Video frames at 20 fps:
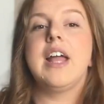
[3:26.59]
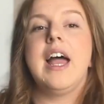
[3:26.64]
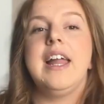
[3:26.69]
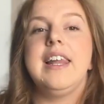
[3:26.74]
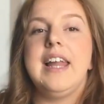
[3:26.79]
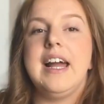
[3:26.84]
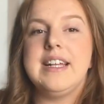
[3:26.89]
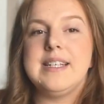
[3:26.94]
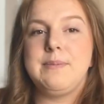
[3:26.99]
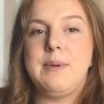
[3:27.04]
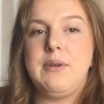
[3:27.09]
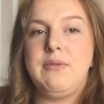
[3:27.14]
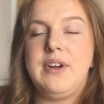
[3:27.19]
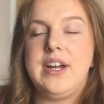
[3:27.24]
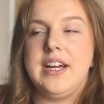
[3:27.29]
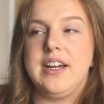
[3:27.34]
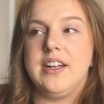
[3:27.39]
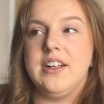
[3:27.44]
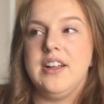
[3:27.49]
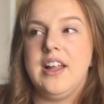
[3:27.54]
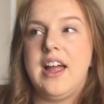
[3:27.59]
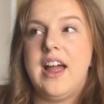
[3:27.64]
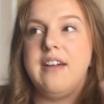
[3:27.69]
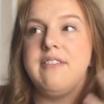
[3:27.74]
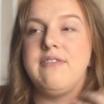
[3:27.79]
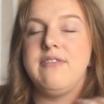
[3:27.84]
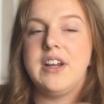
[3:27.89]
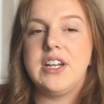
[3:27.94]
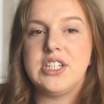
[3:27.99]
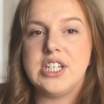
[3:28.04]
And let's be real,
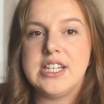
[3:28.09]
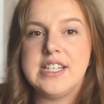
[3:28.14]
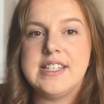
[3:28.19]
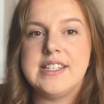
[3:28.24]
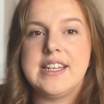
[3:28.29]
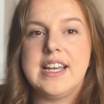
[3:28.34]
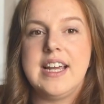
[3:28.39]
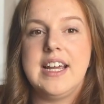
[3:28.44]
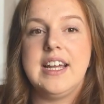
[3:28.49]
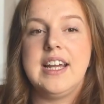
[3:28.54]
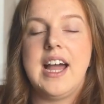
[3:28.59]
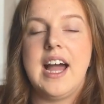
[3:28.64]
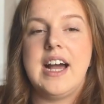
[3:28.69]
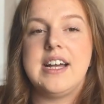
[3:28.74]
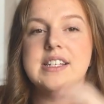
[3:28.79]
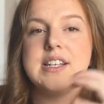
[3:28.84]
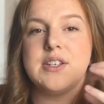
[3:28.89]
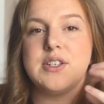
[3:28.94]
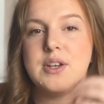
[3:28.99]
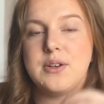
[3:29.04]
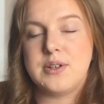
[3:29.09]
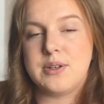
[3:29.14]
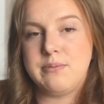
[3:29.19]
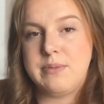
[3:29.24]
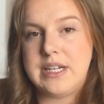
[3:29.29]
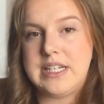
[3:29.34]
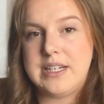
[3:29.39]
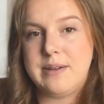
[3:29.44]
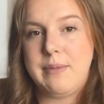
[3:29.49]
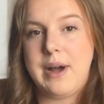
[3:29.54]
efficiency as a social
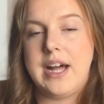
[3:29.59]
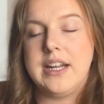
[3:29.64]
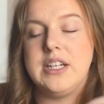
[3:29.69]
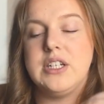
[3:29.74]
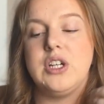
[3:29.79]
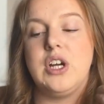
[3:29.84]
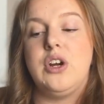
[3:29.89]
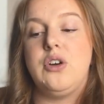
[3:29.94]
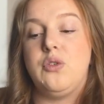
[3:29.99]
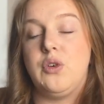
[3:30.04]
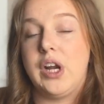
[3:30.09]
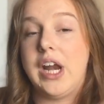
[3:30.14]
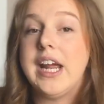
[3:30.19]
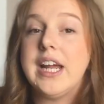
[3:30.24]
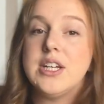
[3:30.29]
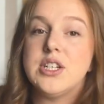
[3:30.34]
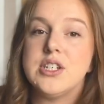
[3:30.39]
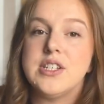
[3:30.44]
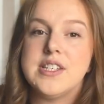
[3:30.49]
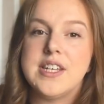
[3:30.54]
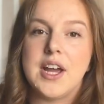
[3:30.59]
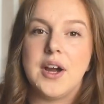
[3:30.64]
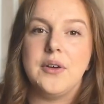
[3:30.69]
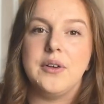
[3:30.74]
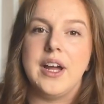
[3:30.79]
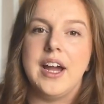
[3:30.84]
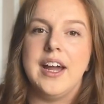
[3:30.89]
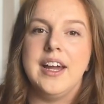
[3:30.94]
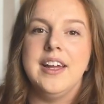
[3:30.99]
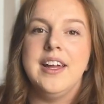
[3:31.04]
media manager or an agency
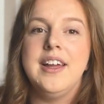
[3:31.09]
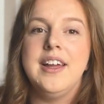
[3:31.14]
owner